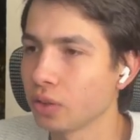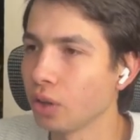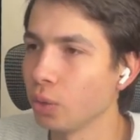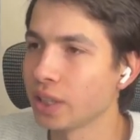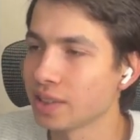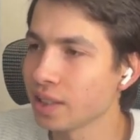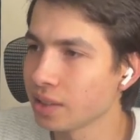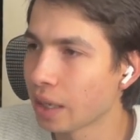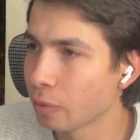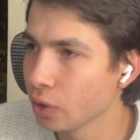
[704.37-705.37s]
So that's
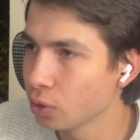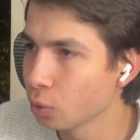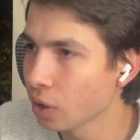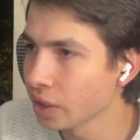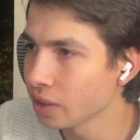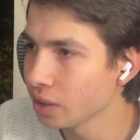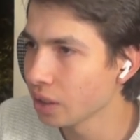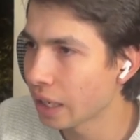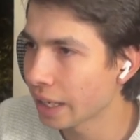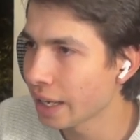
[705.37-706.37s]
it. I'm going to run it
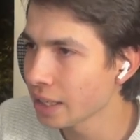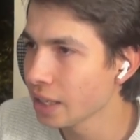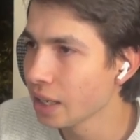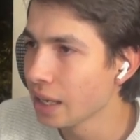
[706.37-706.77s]
again,